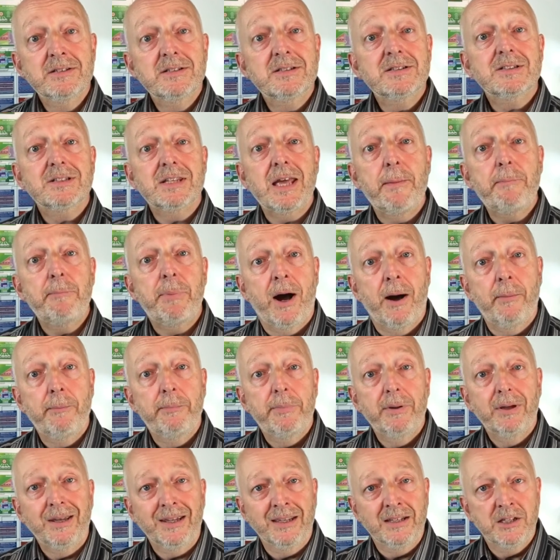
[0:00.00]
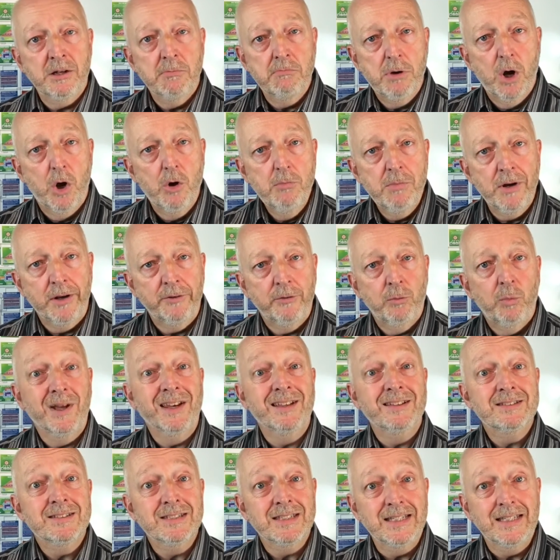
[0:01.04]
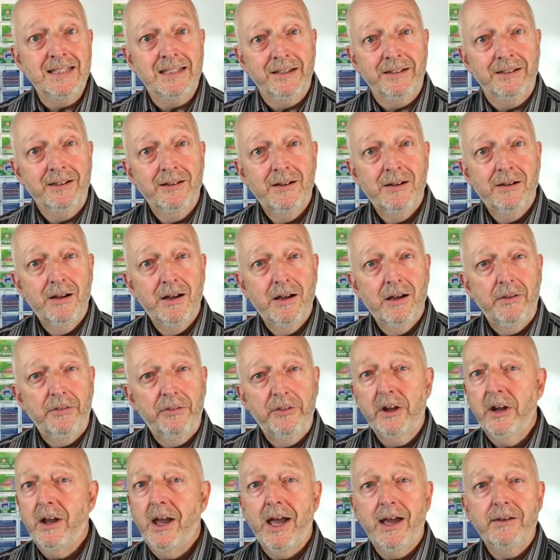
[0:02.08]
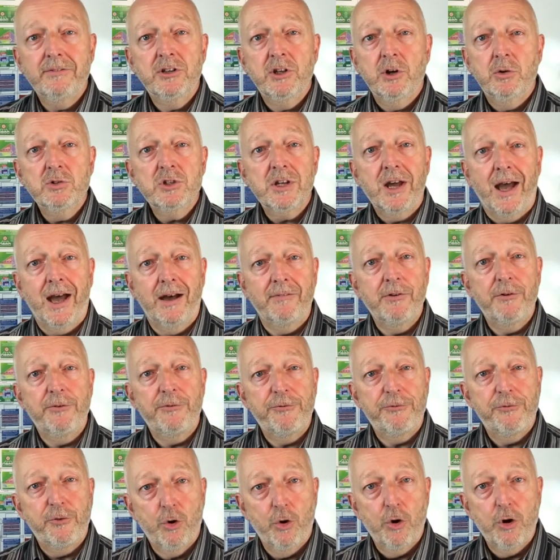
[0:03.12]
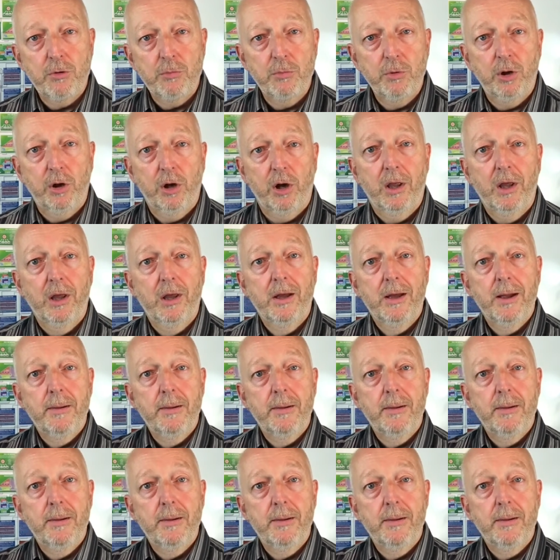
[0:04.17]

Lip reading: step up in the moment when it's needed. They don't have a formal